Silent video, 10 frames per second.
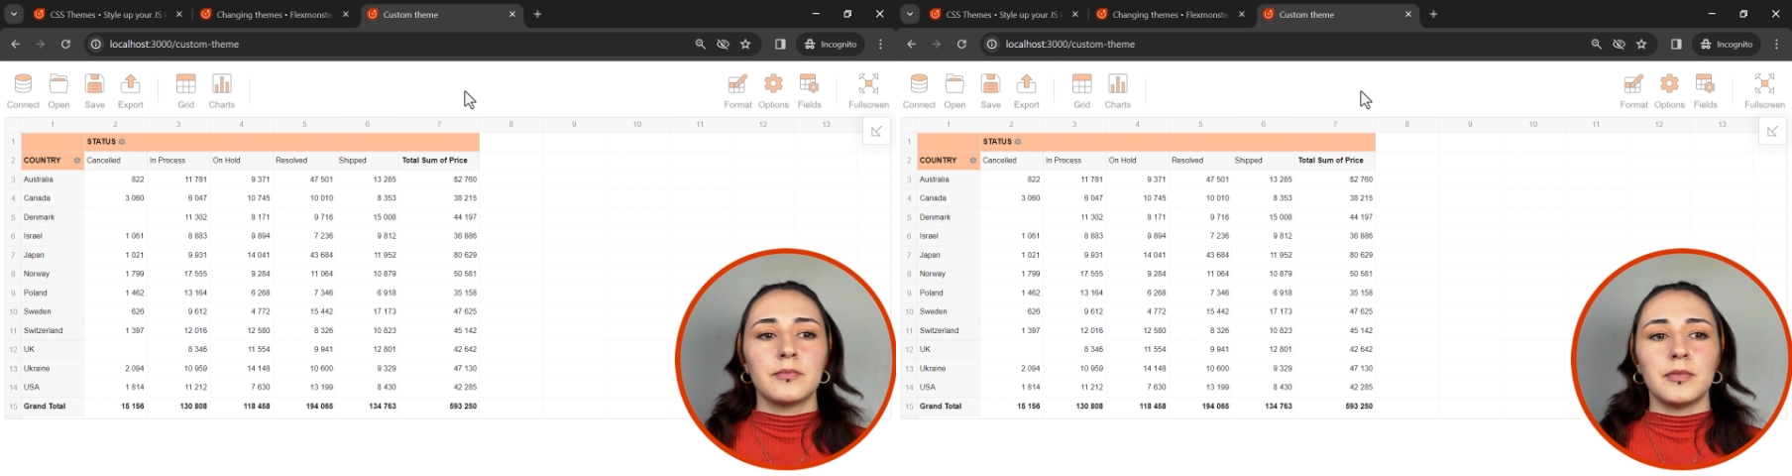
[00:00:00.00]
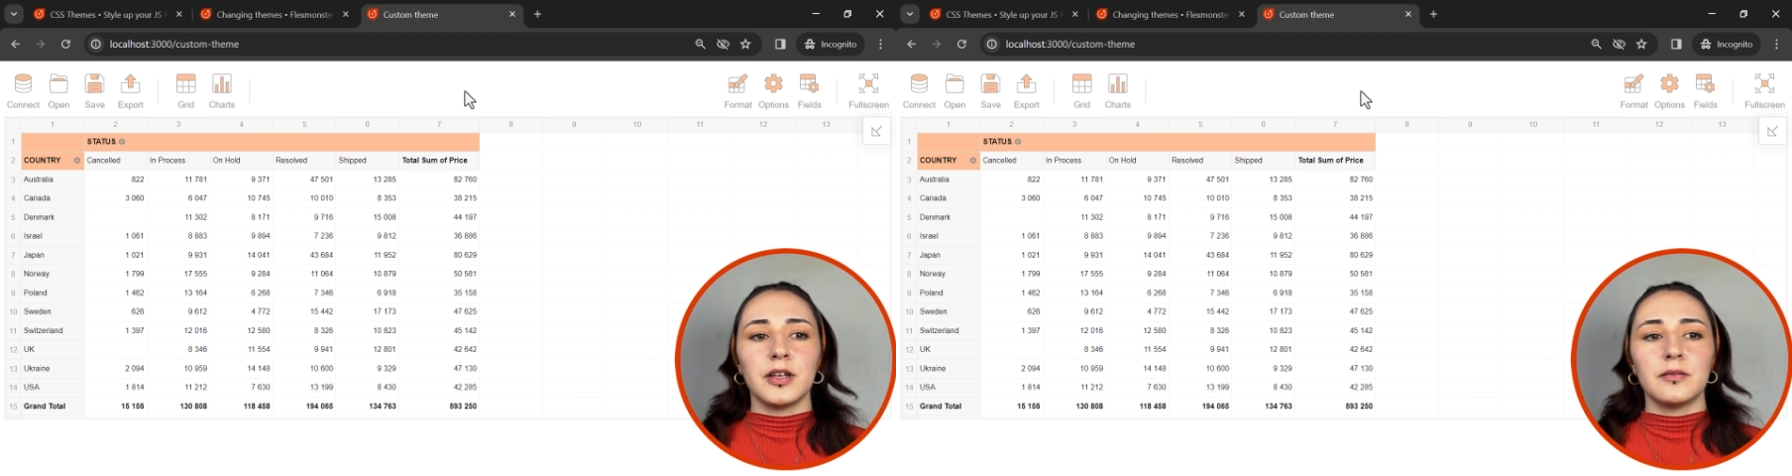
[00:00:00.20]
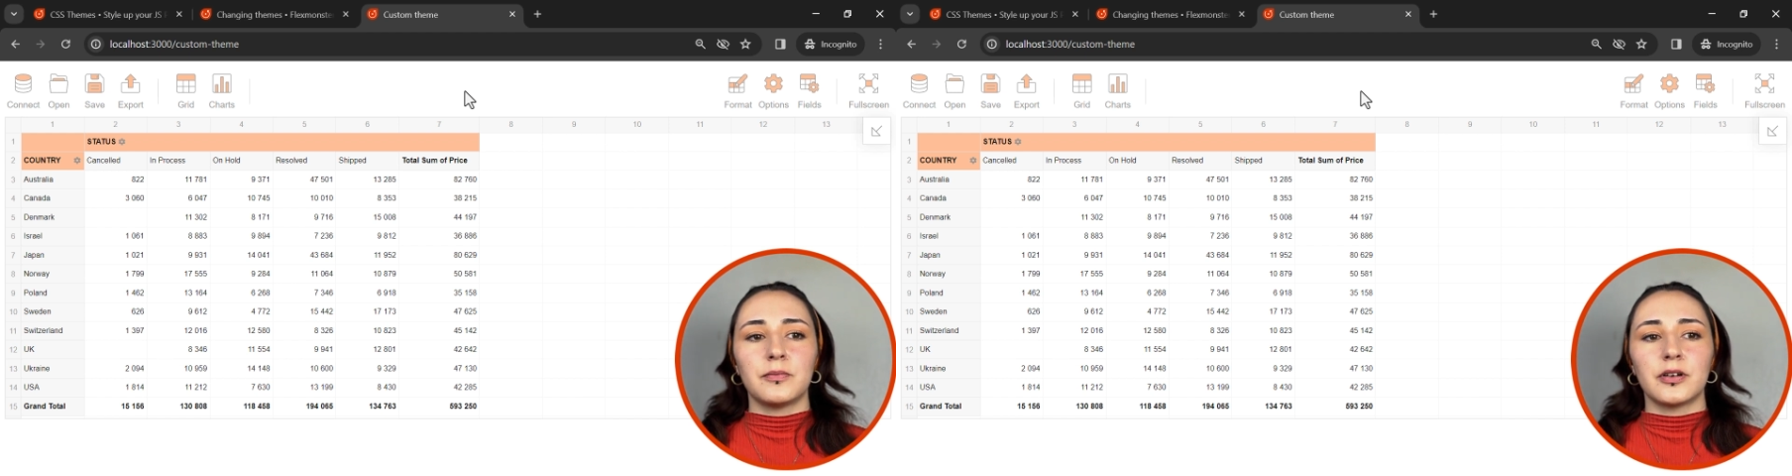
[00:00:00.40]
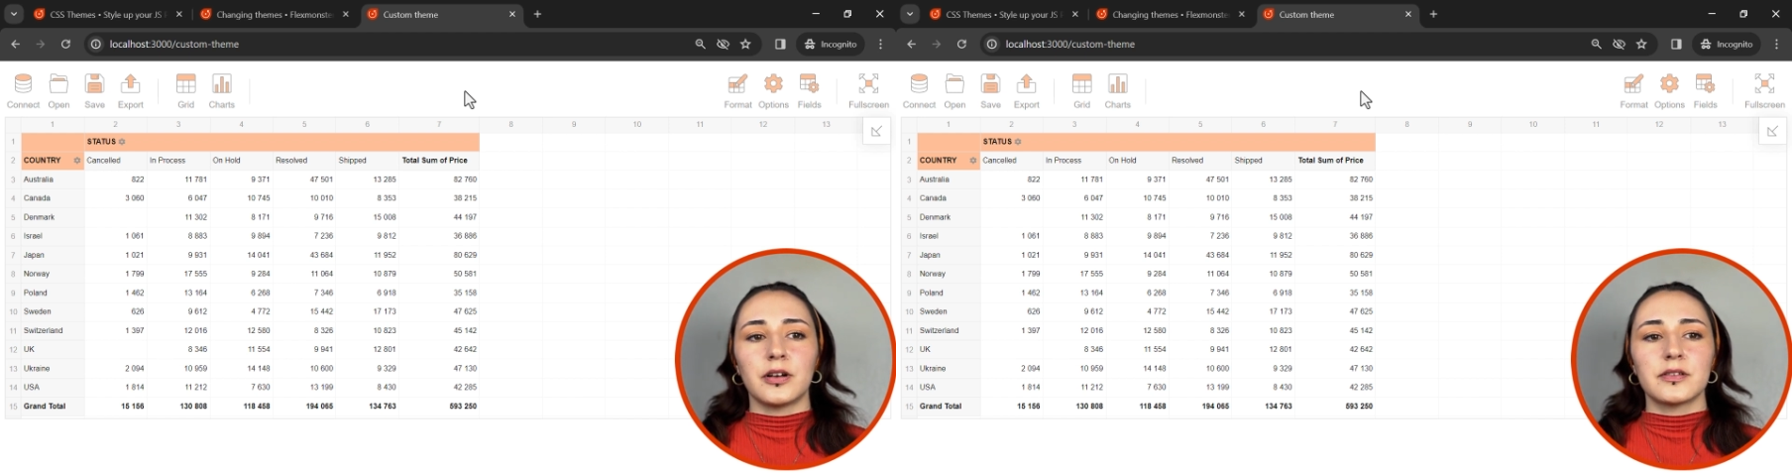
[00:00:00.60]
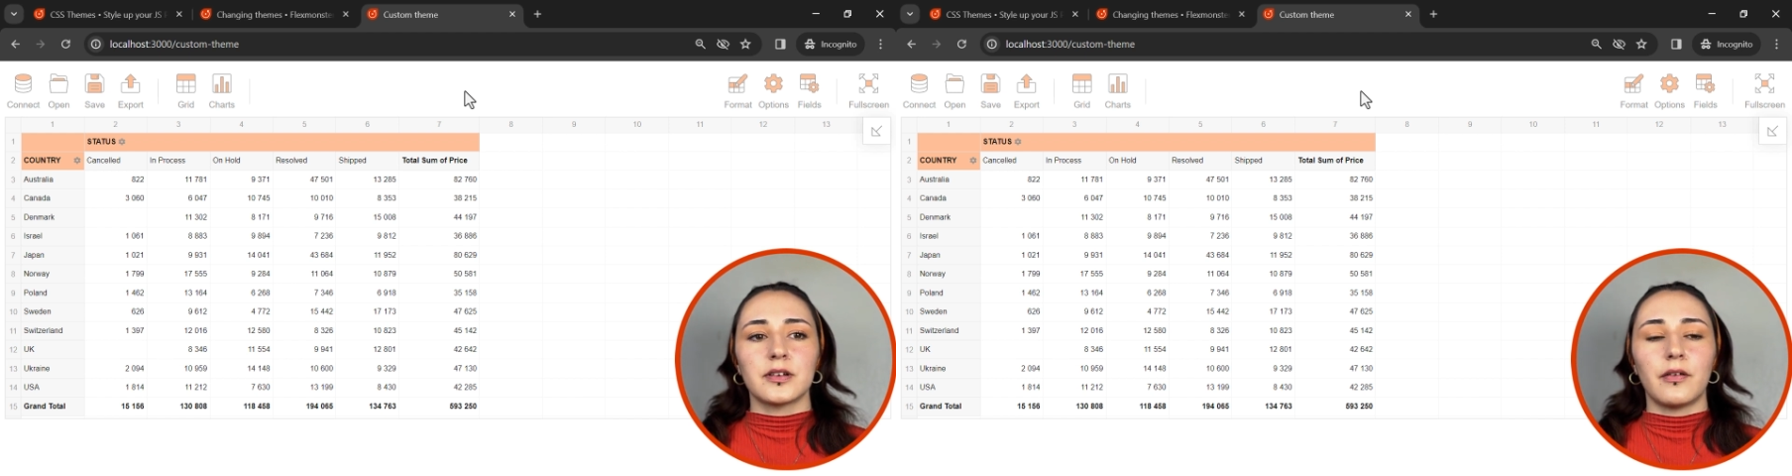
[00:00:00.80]
main
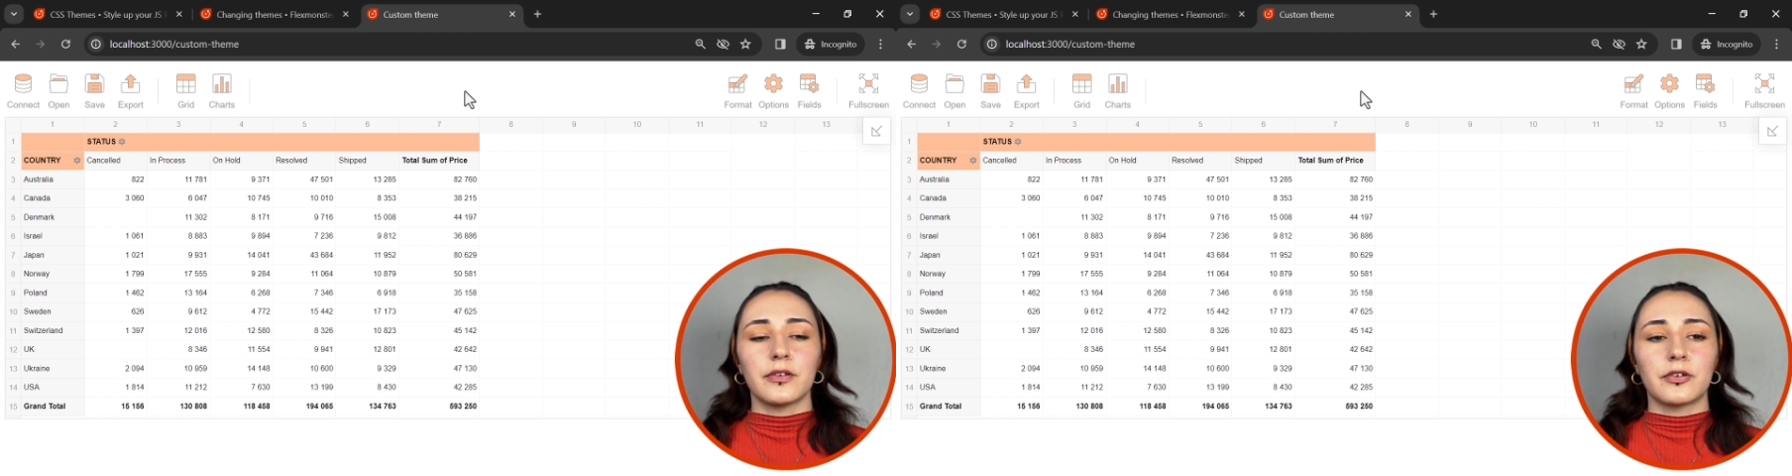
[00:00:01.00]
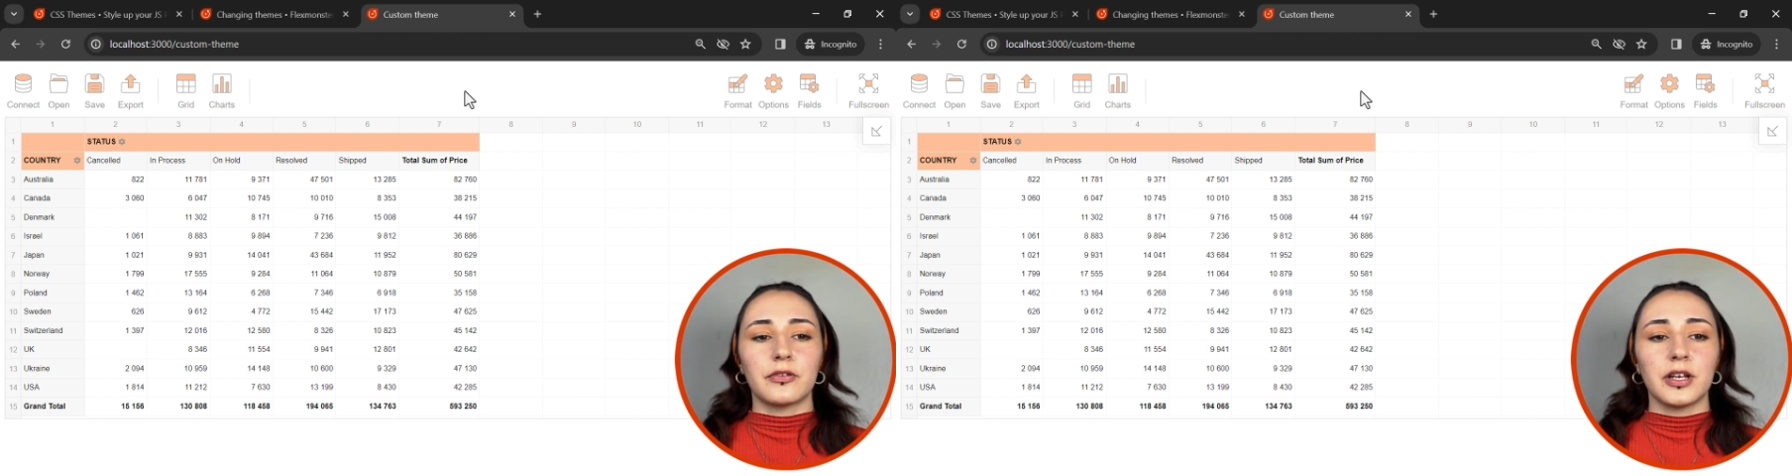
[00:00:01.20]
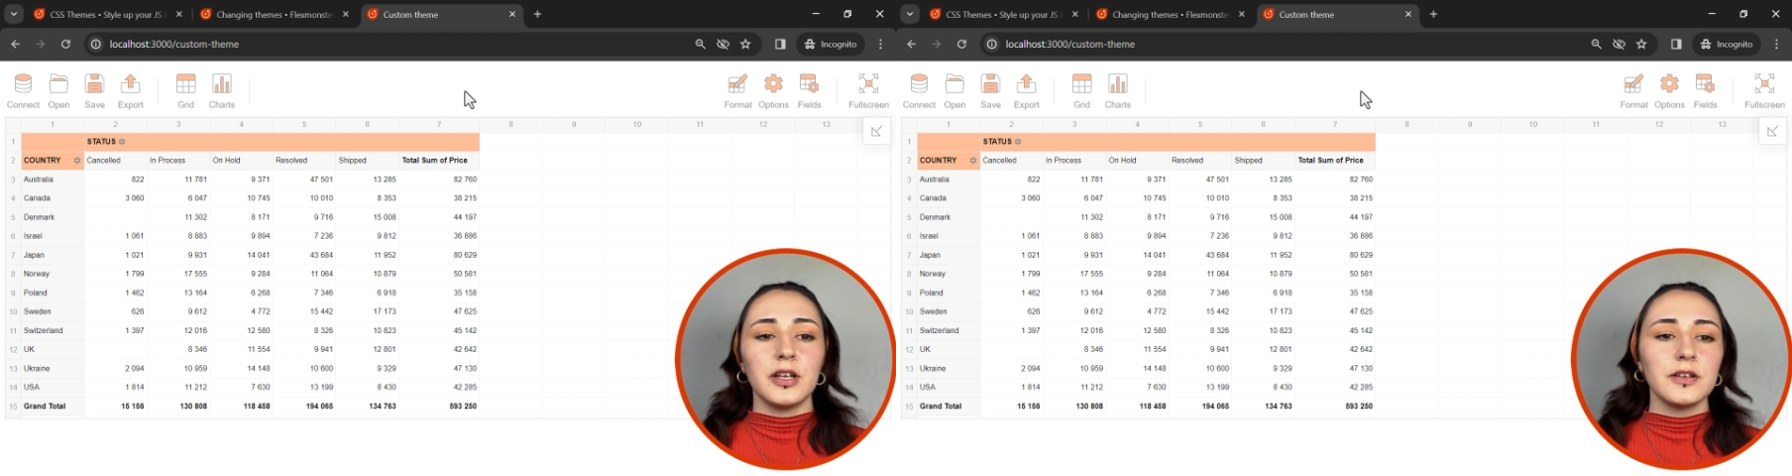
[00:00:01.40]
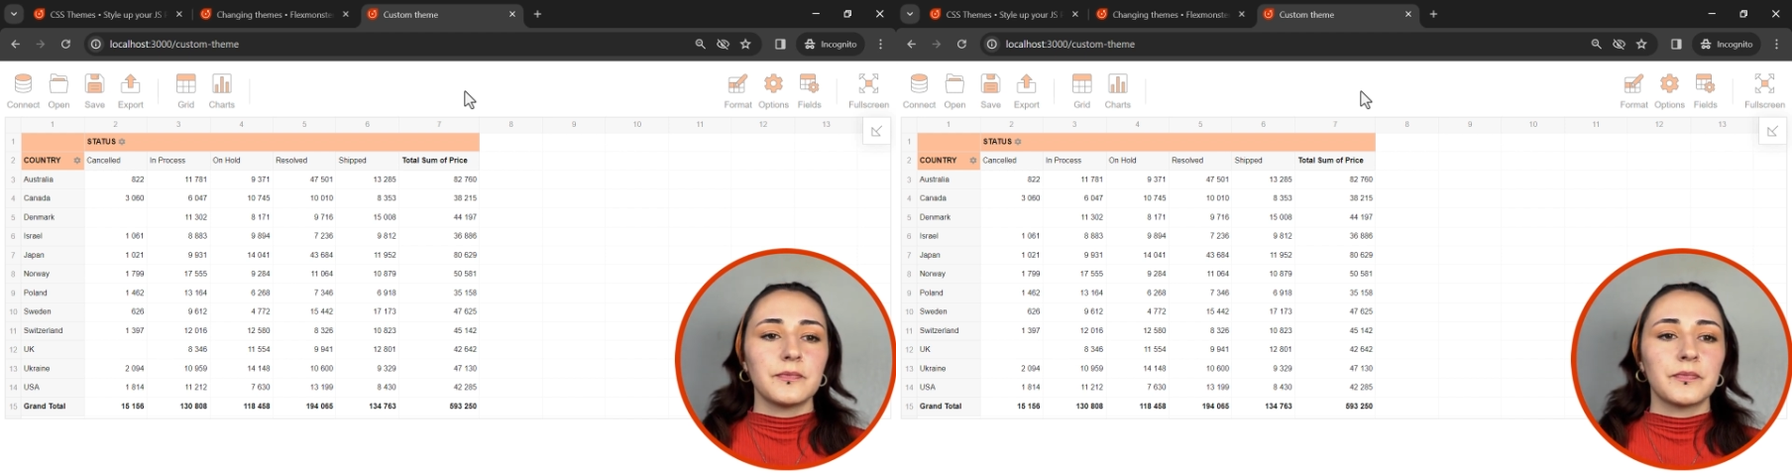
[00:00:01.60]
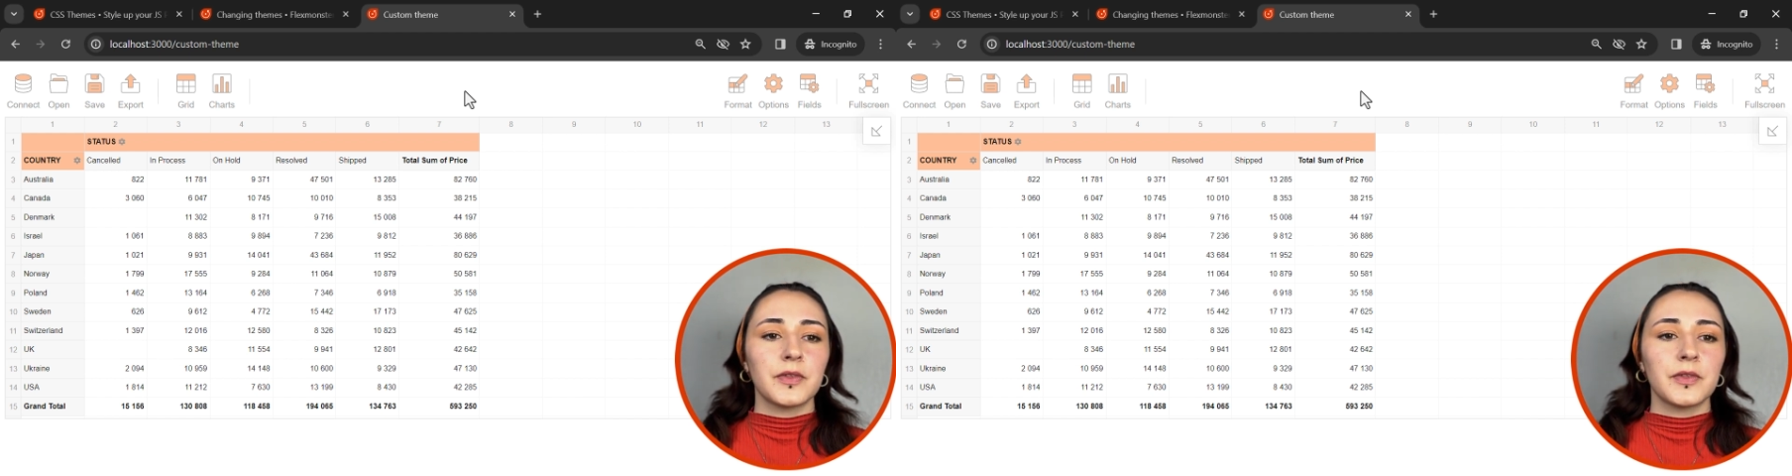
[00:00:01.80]
parts of the grid.